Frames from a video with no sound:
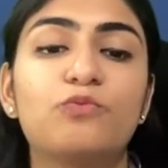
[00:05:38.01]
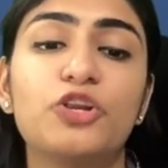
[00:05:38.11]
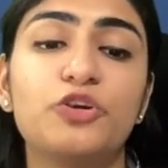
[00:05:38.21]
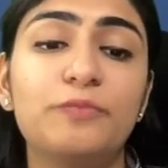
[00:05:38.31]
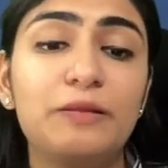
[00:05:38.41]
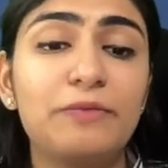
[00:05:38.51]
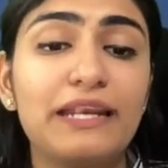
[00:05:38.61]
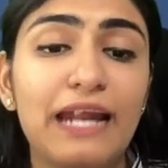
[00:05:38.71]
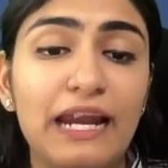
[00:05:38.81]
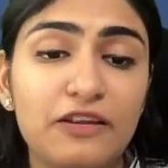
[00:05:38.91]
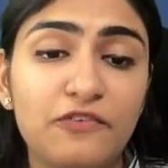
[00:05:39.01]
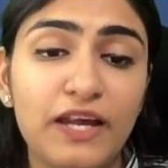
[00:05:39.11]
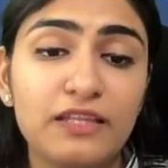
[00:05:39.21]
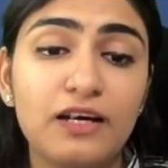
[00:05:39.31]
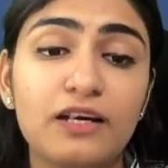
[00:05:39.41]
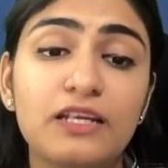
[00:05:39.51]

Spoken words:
What do you mean by ratify the